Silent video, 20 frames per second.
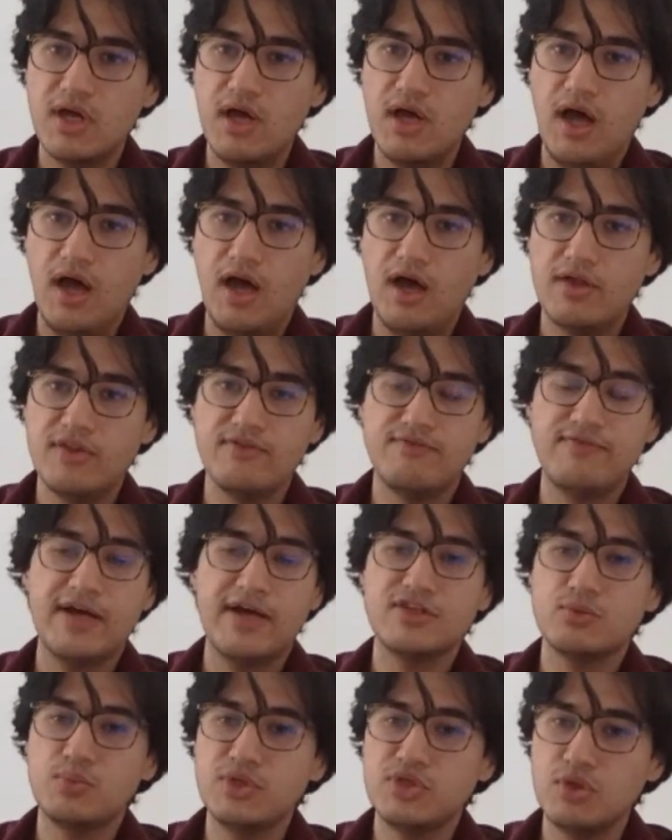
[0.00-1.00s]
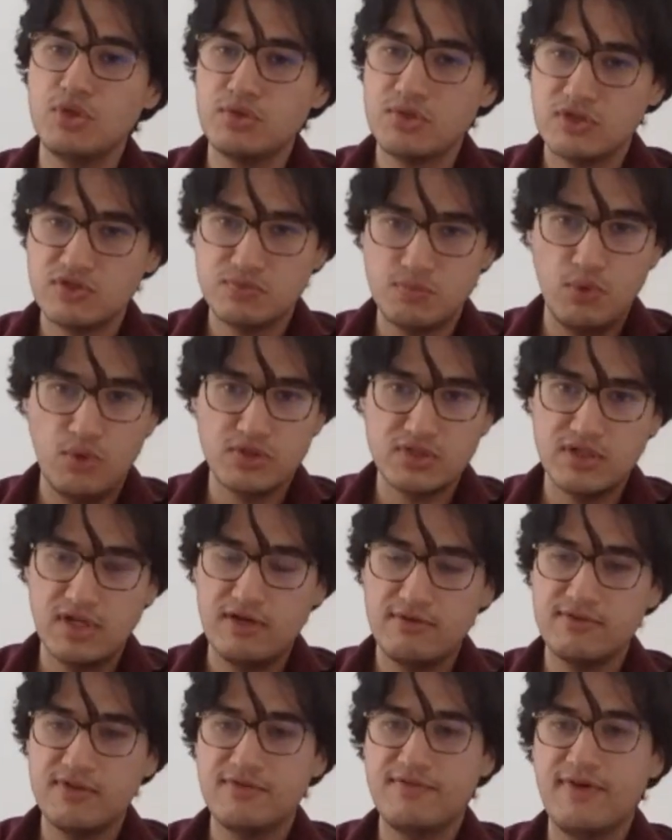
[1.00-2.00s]
The fact that we don't export
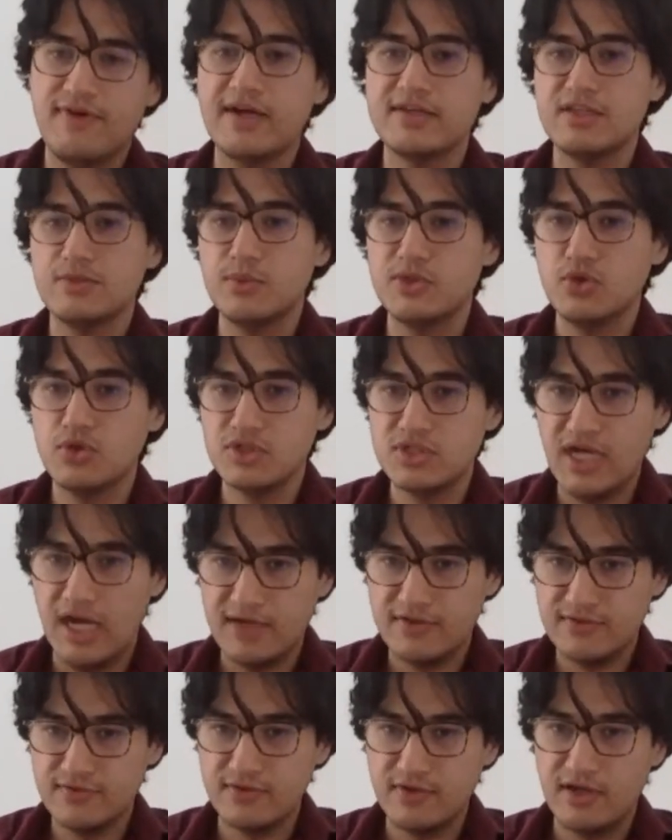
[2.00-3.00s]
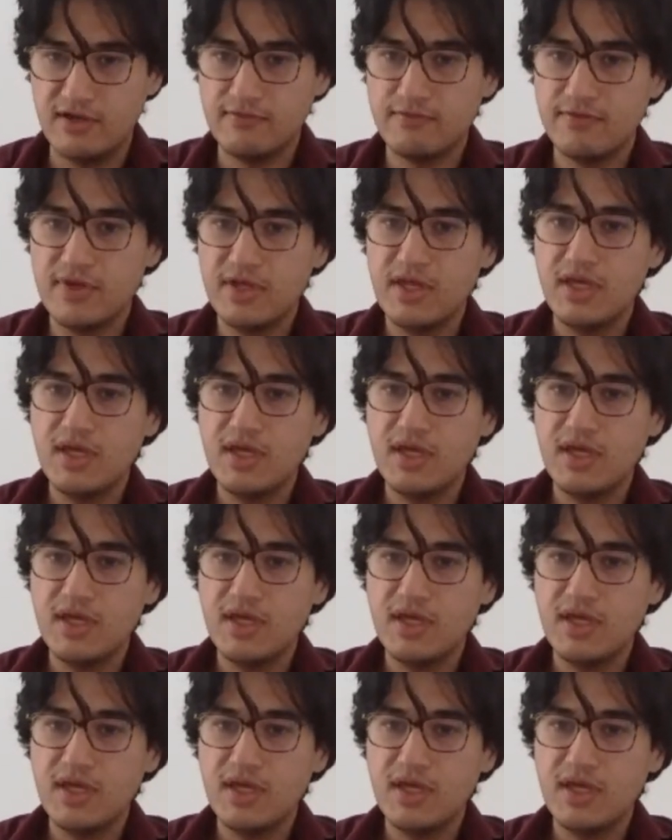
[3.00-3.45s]
enough, the fact that we don't tax enough,